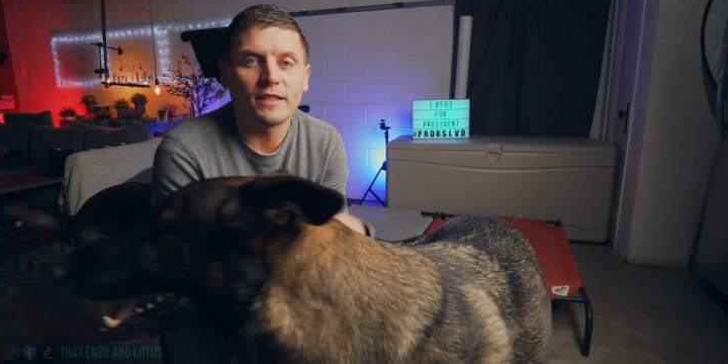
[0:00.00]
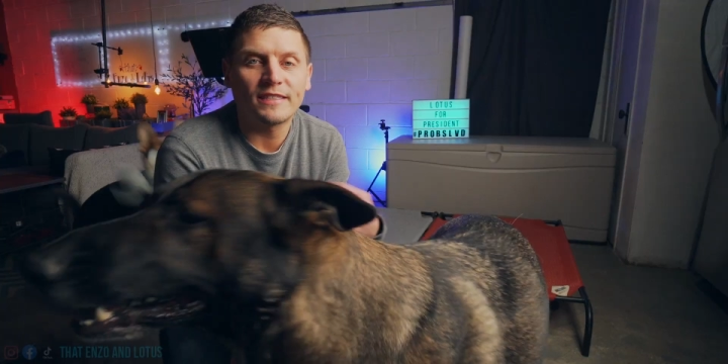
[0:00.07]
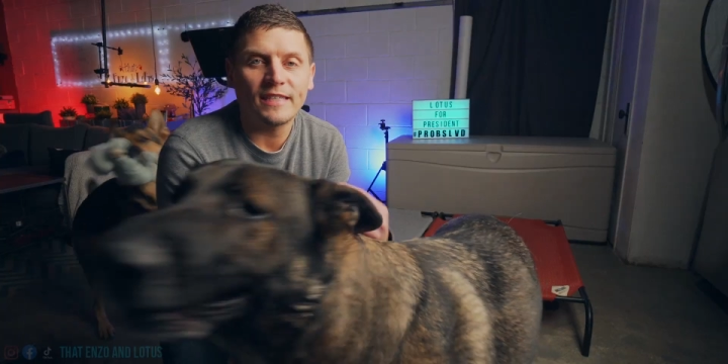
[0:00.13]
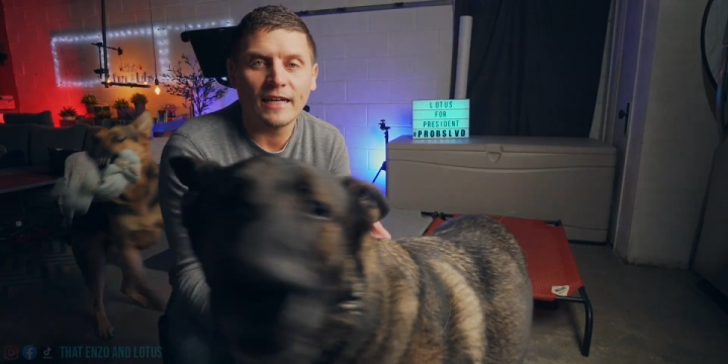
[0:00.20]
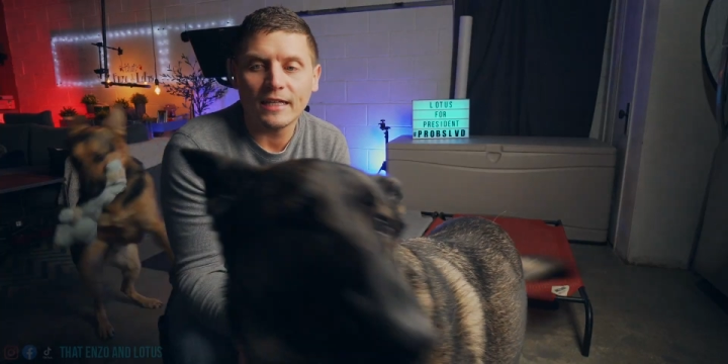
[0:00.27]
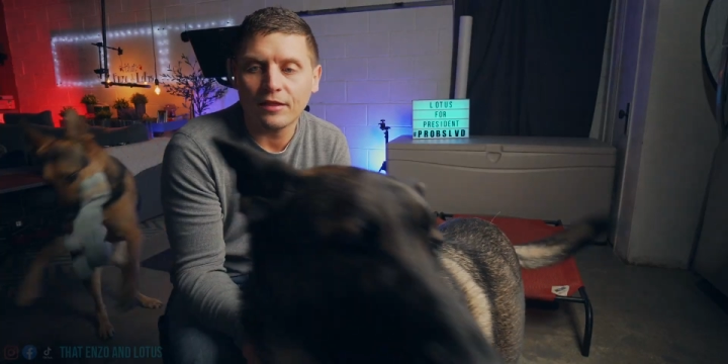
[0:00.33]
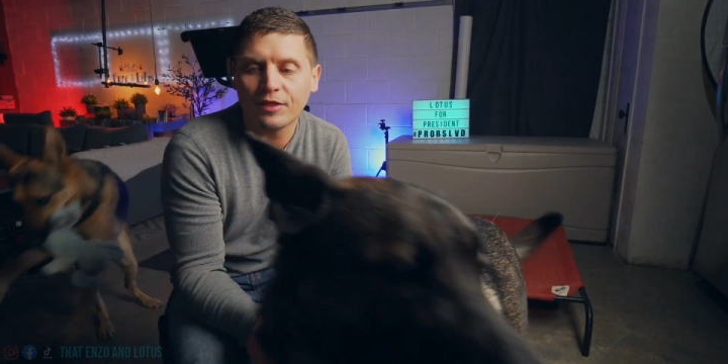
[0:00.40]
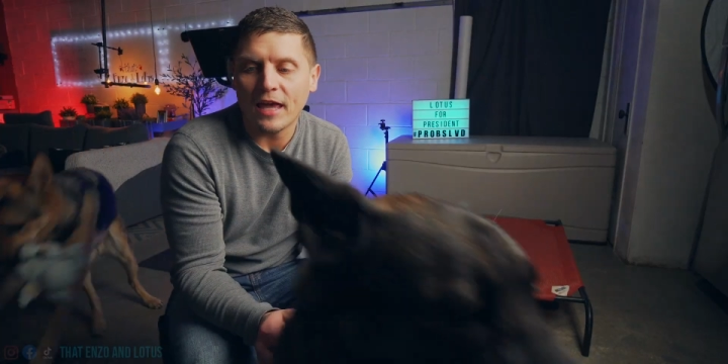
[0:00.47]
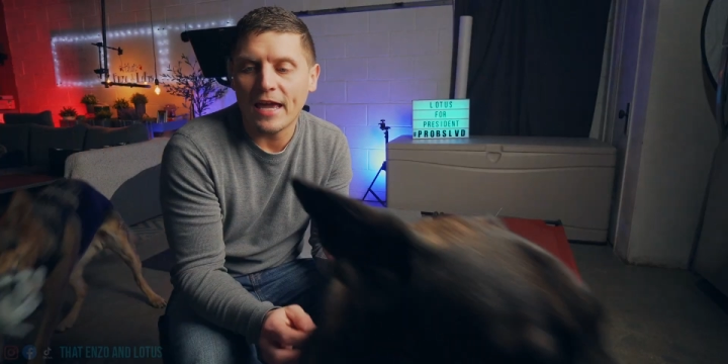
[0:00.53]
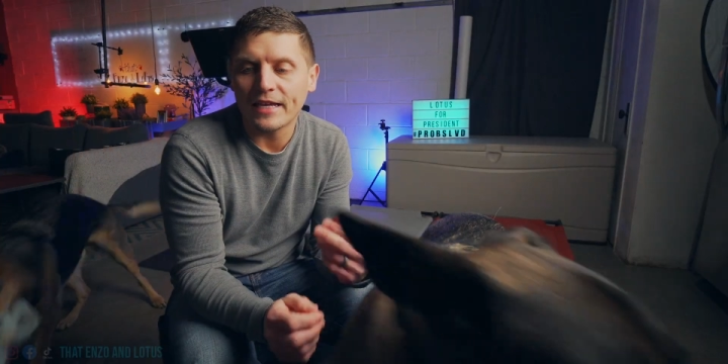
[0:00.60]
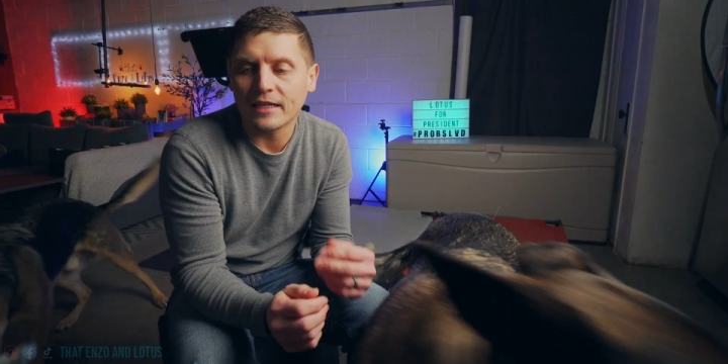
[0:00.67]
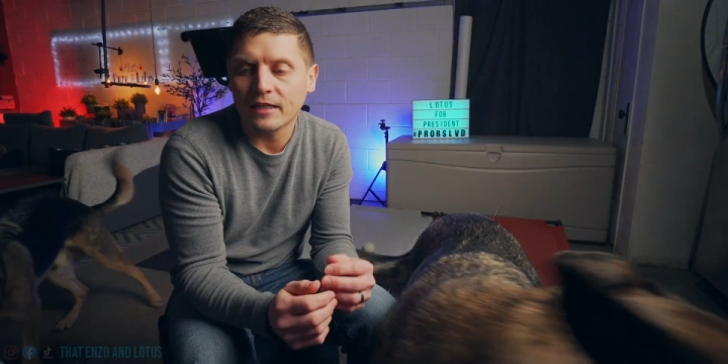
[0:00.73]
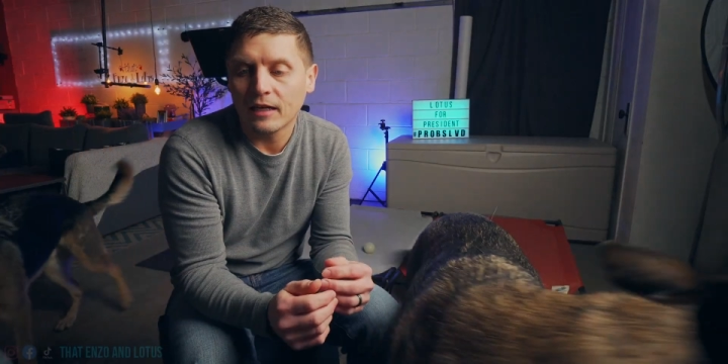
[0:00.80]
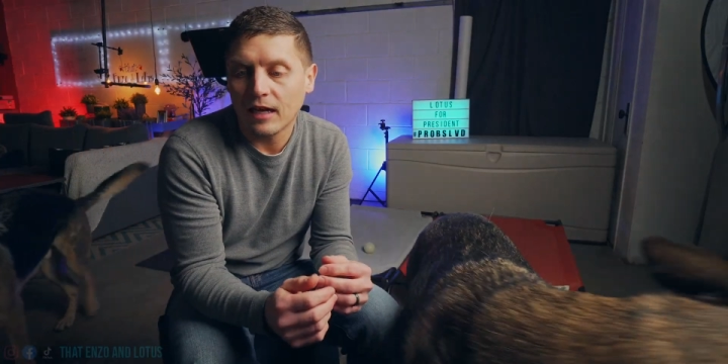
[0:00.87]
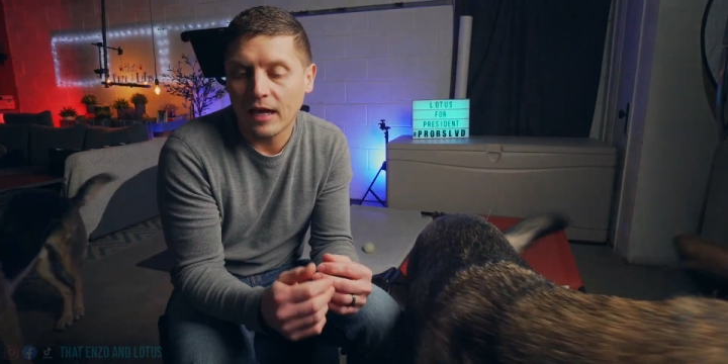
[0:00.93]
second
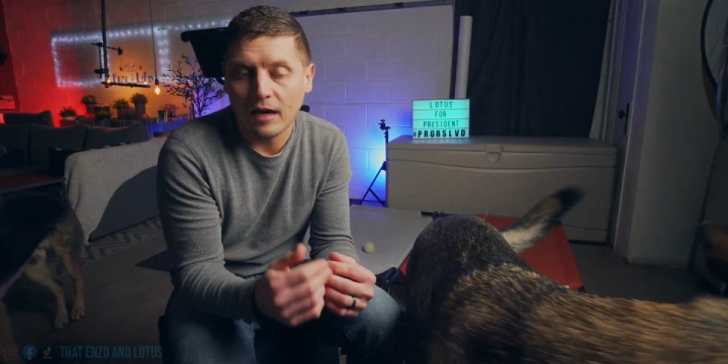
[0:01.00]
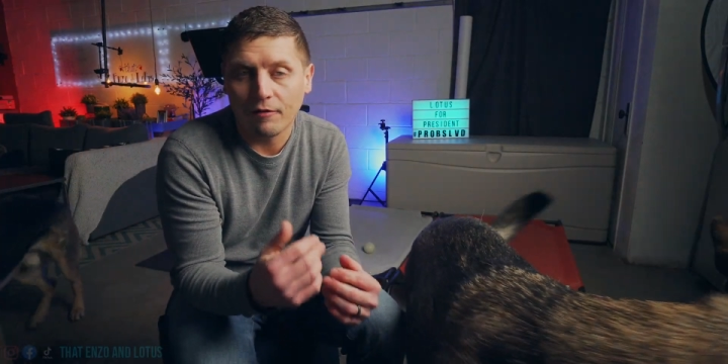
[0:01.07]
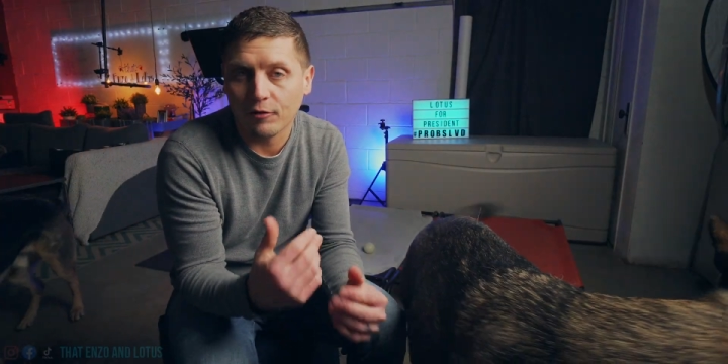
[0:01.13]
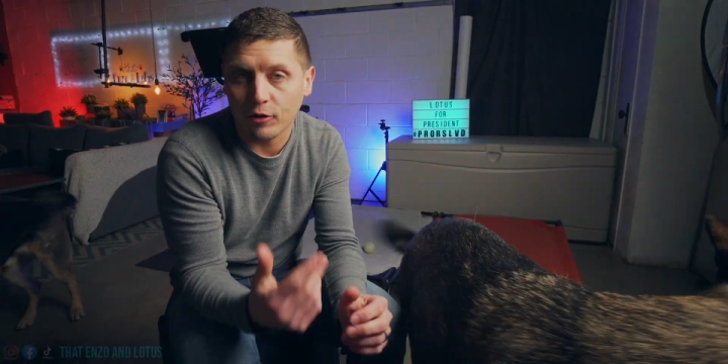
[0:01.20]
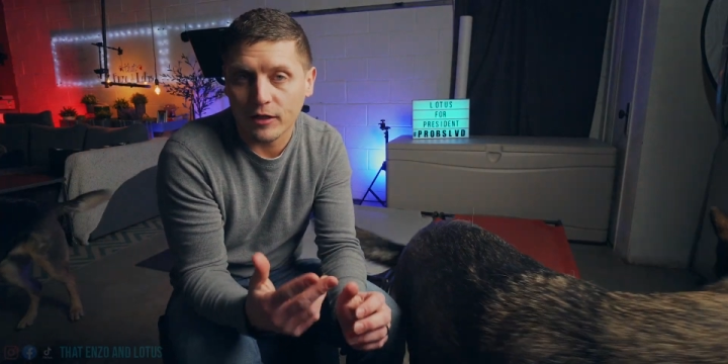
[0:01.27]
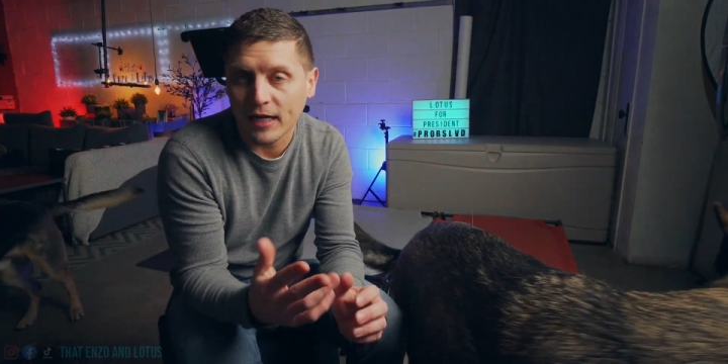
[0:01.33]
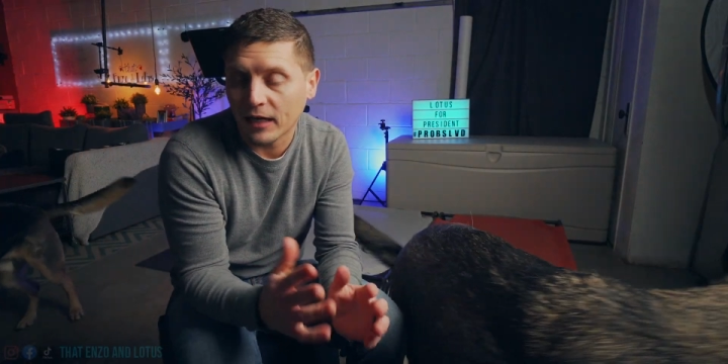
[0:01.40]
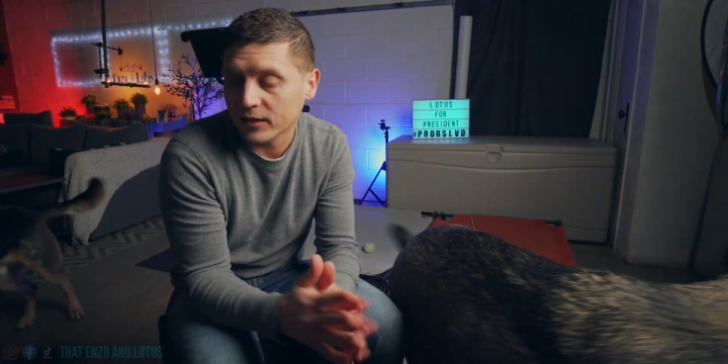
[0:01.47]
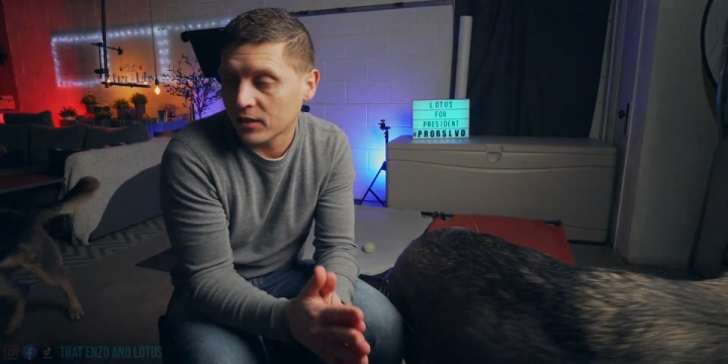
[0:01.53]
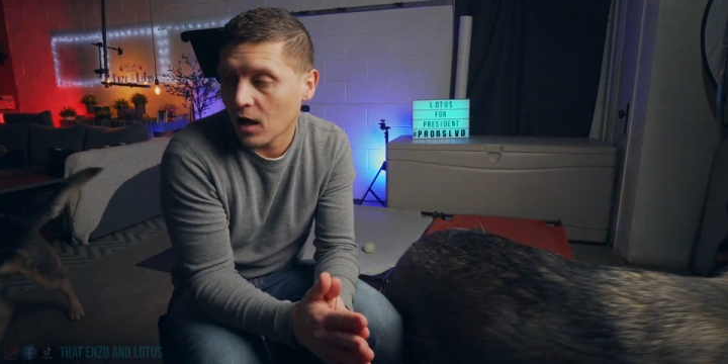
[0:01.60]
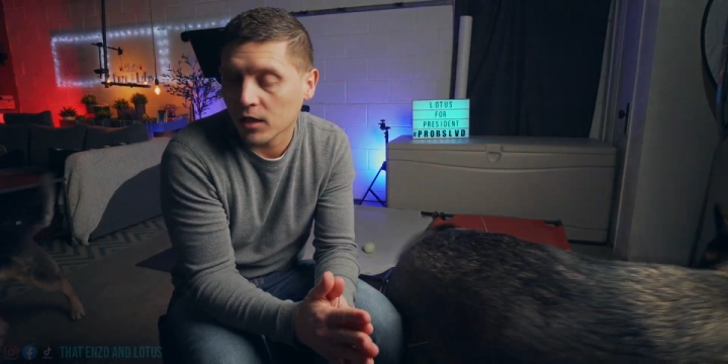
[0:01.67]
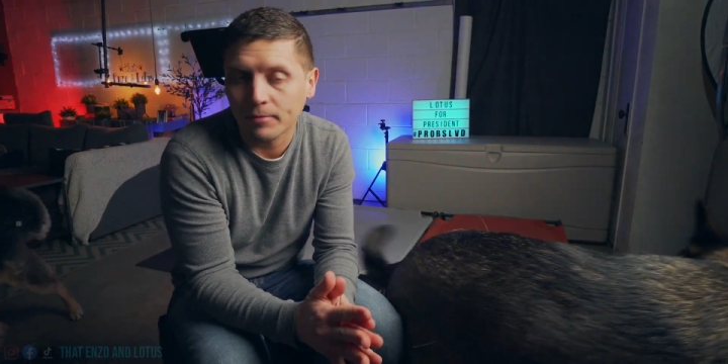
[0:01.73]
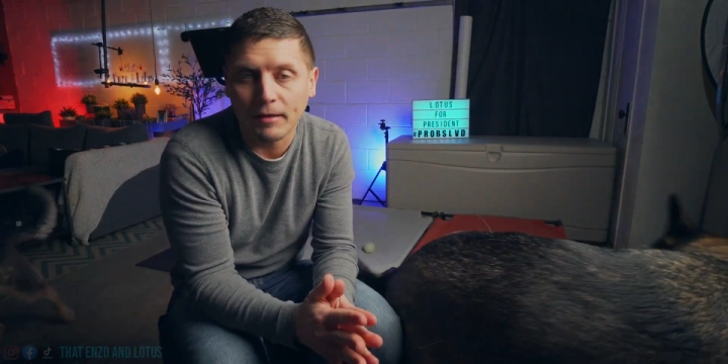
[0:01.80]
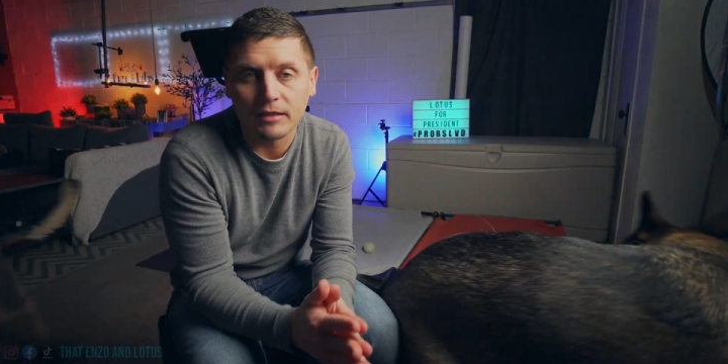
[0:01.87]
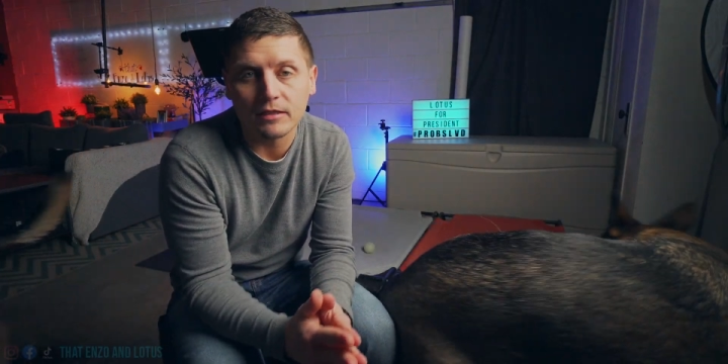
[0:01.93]
thing, and I've already kind of
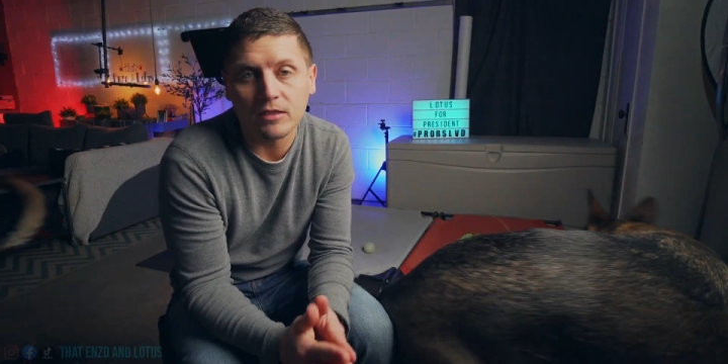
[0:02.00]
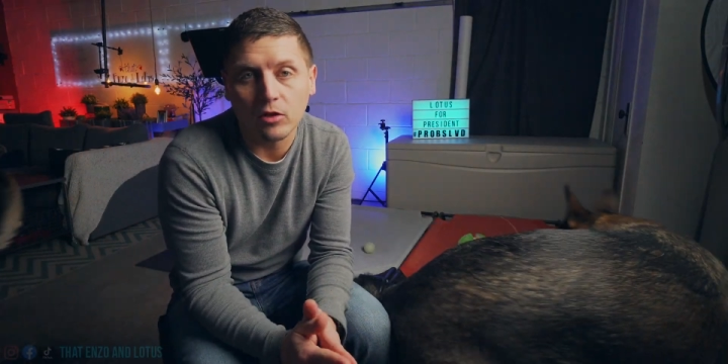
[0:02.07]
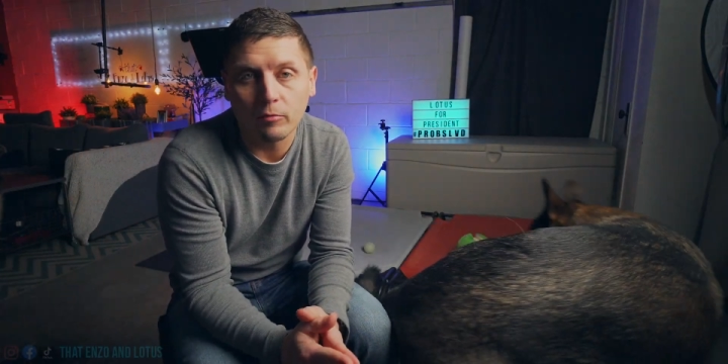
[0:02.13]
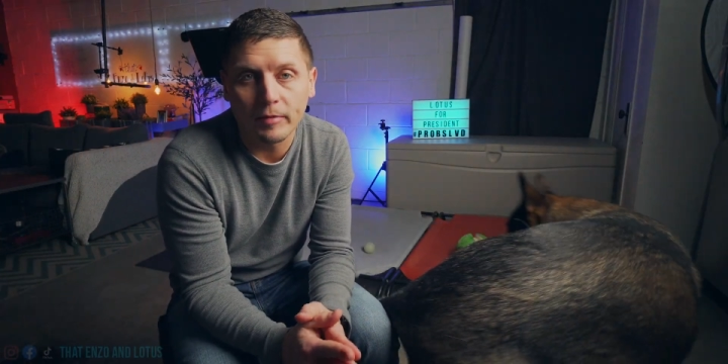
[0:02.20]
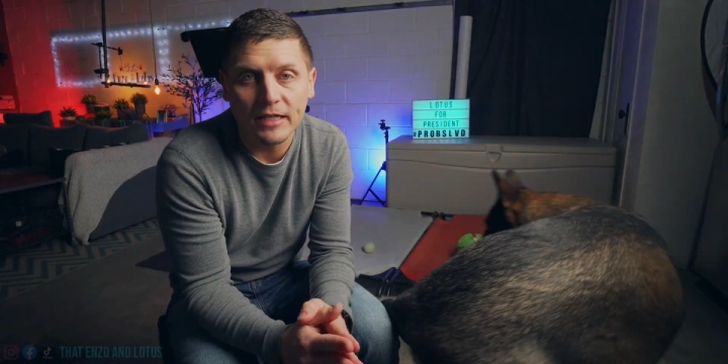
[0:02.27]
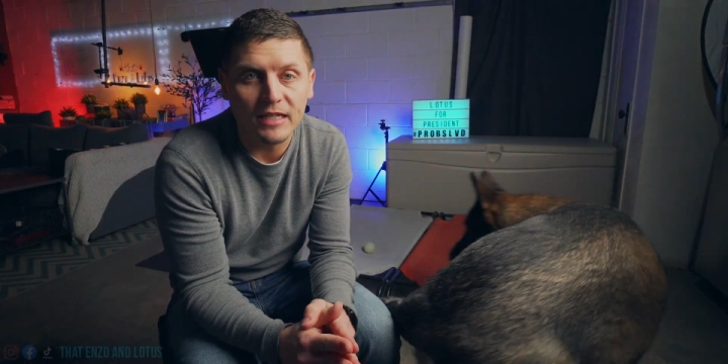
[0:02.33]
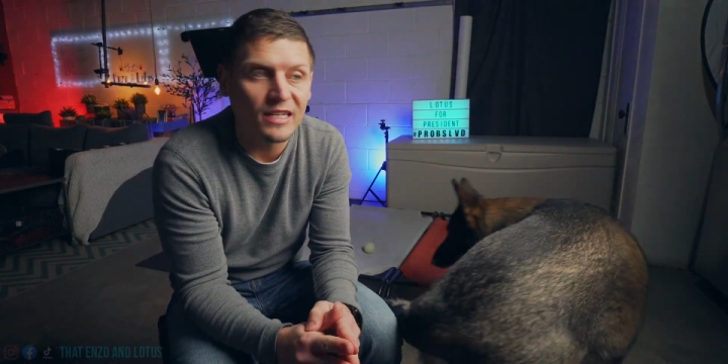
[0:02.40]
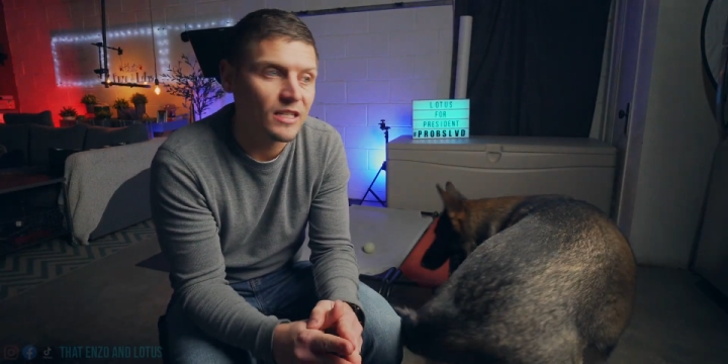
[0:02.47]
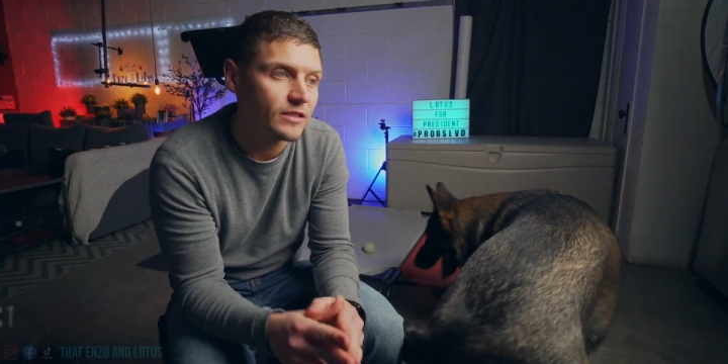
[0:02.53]
talked about this a little bit,